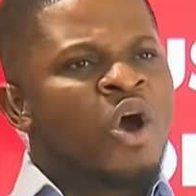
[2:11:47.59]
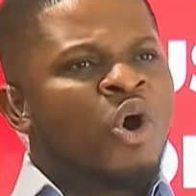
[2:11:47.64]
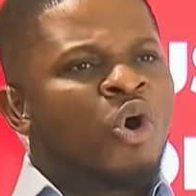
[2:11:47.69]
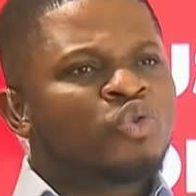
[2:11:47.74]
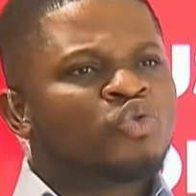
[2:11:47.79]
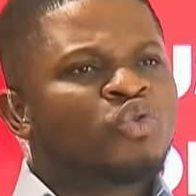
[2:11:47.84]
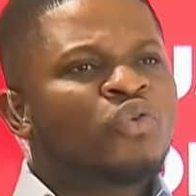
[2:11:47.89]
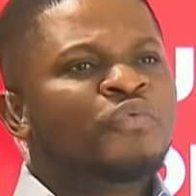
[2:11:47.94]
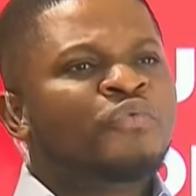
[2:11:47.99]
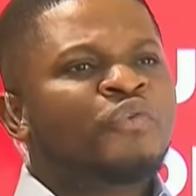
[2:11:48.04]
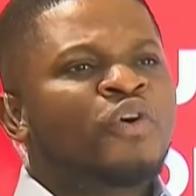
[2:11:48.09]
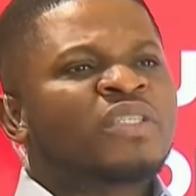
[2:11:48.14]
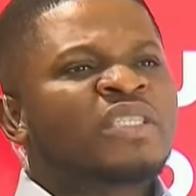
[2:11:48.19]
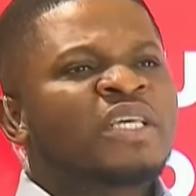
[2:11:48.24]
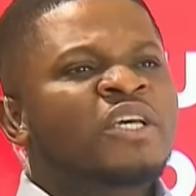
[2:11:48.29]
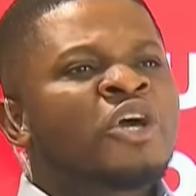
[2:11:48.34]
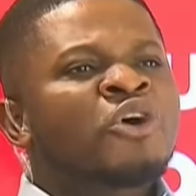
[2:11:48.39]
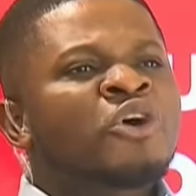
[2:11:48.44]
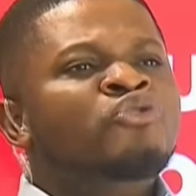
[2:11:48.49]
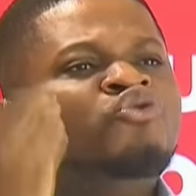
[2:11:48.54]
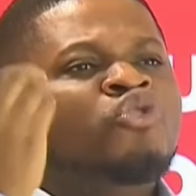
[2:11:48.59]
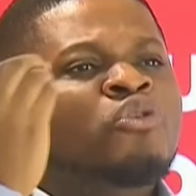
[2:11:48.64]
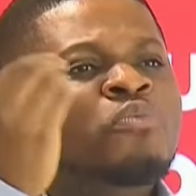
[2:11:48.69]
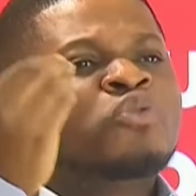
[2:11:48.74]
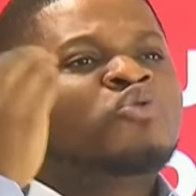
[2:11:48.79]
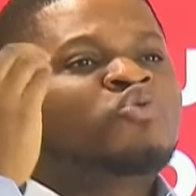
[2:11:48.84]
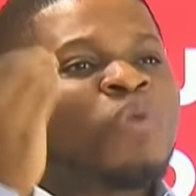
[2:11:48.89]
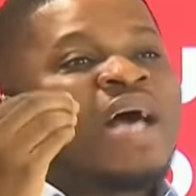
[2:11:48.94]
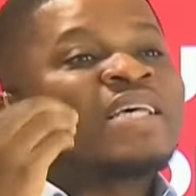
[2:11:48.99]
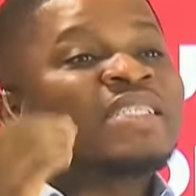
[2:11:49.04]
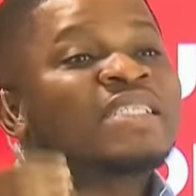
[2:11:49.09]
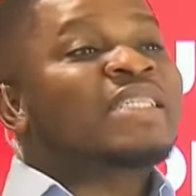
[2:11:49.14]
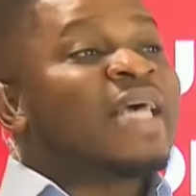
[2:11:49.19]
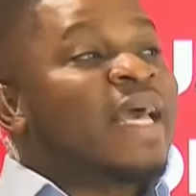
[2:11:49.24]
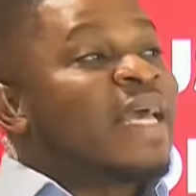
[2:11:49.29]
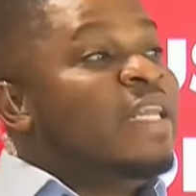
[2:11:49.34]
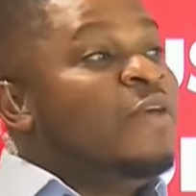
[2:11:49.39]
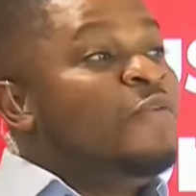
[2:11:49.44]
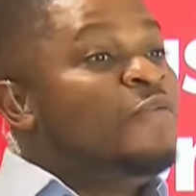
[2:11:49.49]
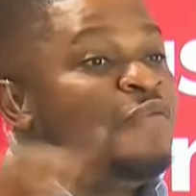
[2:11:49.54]
or 2 4 say, doom swa
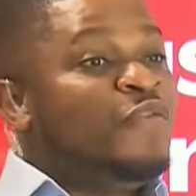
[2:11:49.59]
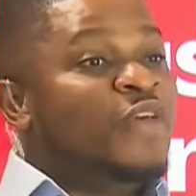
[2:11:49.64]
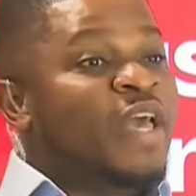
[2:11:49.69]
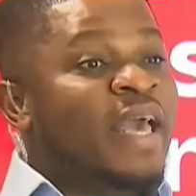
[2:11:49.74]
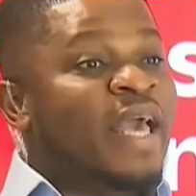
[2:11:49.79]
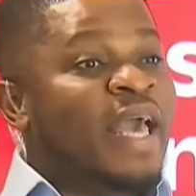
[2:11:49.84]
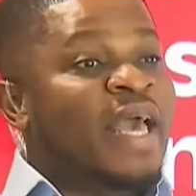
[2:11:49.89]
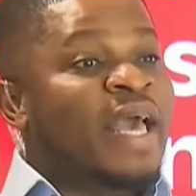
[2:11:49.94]
saying if ye